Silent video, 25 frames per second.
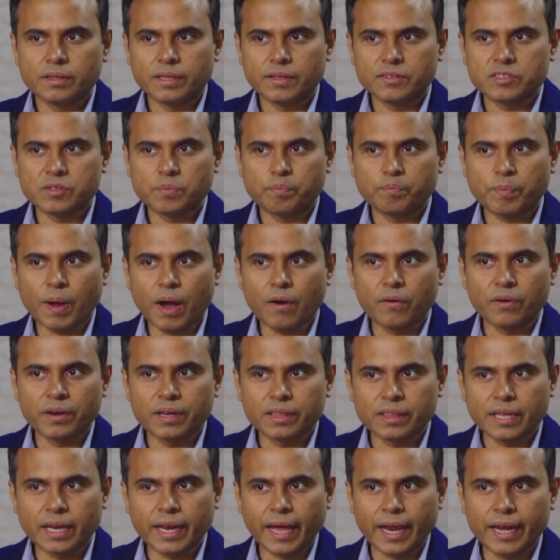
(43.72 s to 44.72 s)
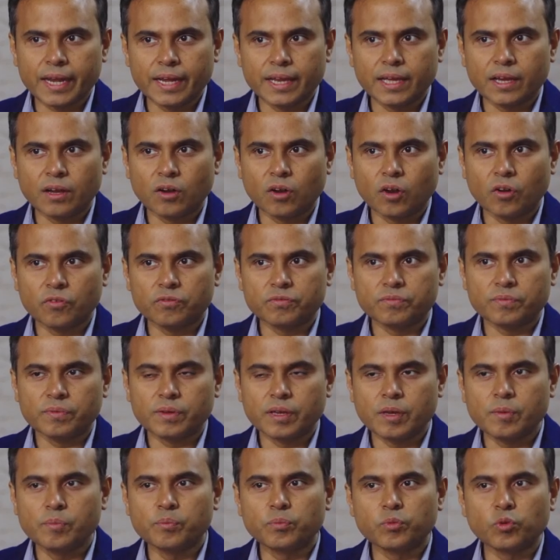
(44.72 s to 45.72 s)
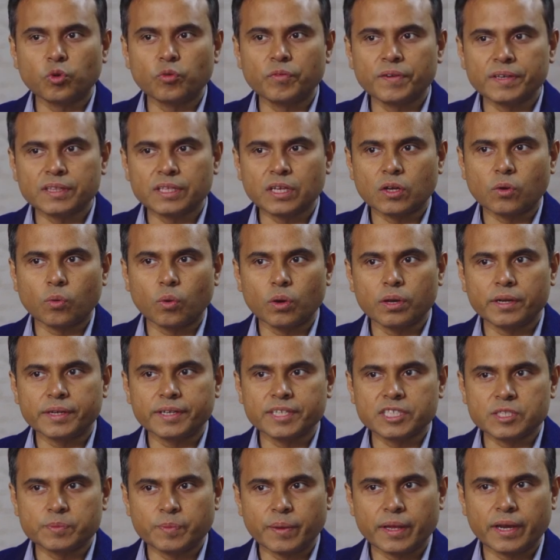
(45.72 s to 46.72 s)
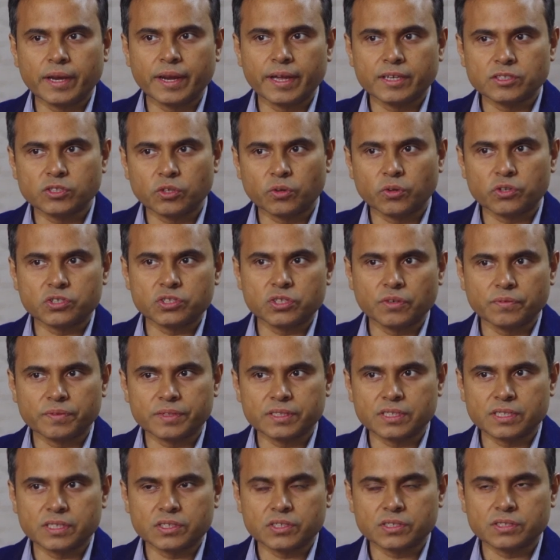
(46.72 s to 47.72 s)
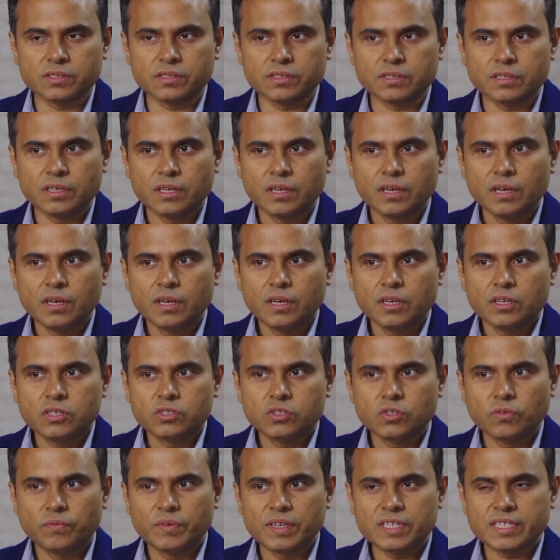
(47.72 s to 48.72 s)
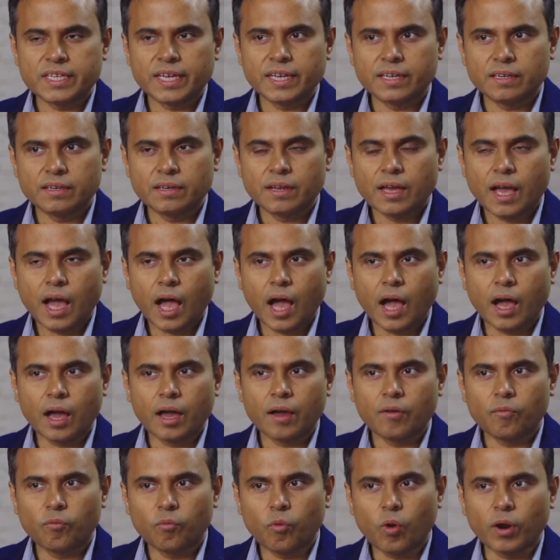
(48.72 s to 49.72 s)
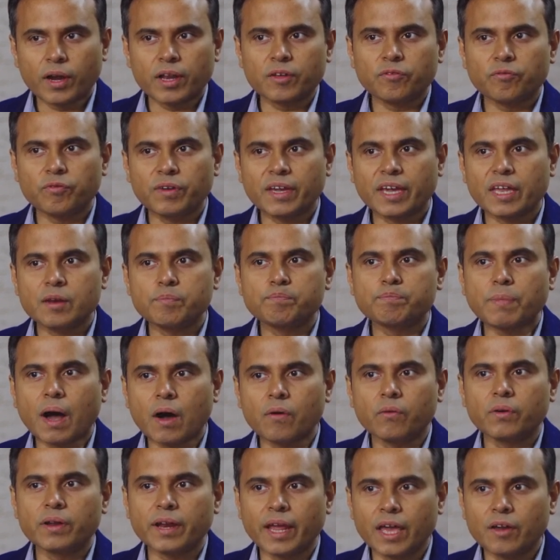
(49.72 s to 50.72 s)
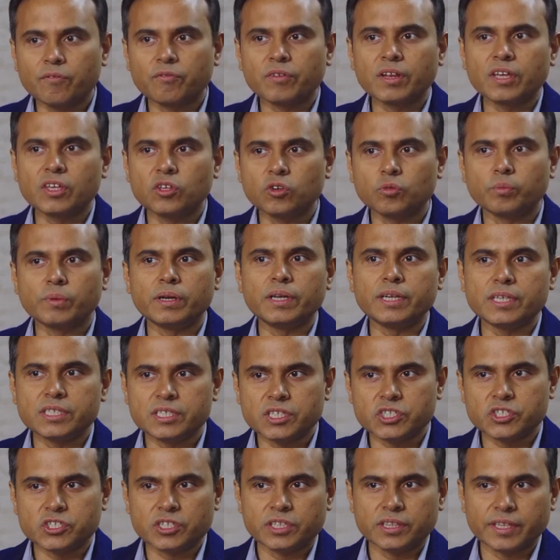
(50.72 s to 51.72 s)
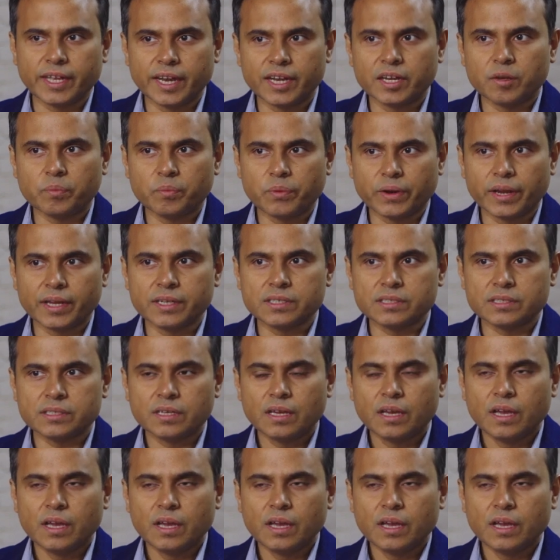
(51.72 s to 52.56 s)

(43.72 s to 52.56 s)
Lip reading: There's a power in that idea of improving the quality, speed and execution of decisions. So we said, what if we can power every human decision in the enterprise?